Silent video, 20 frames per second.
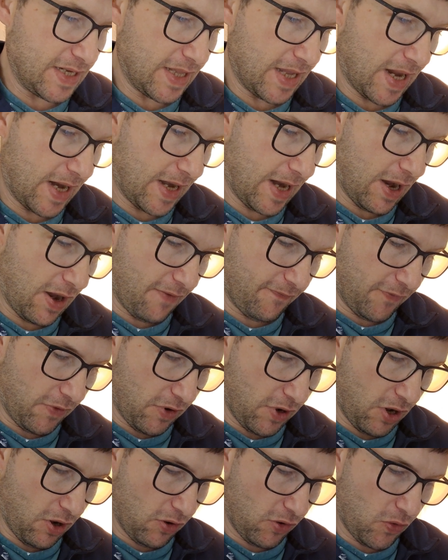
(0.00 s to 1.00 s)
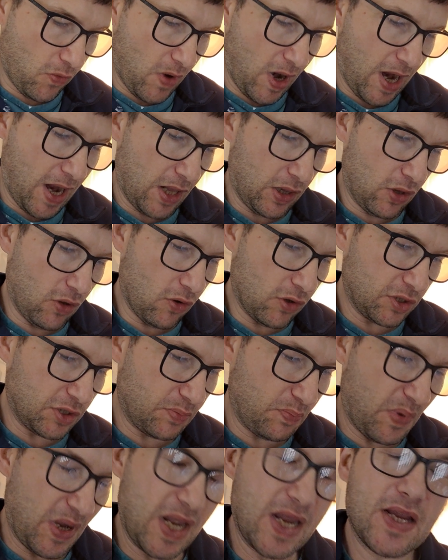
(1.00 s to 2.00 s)
that now. I've got it on quite a low
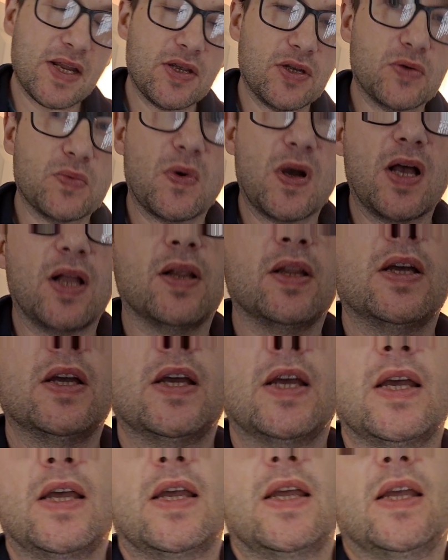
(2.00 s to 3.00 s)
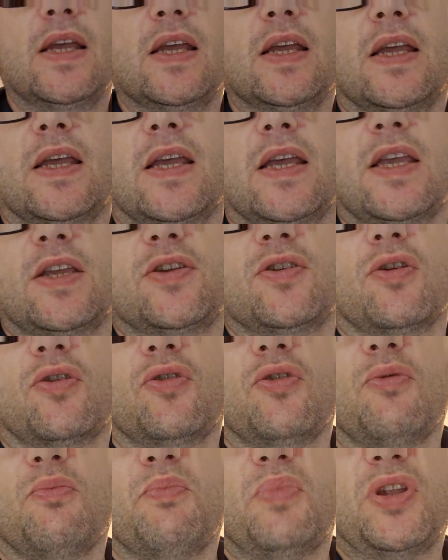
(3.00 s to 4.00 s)
speed as well. It's on
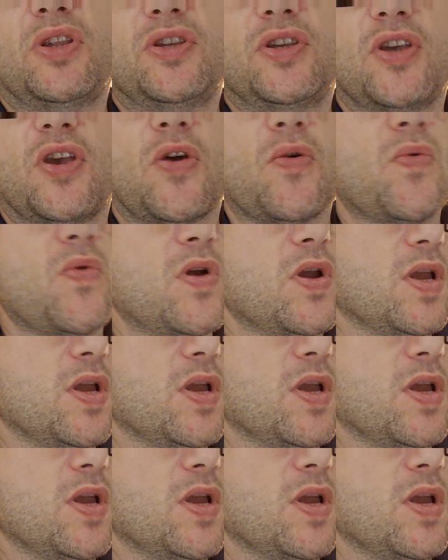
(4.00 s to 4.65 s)
number 2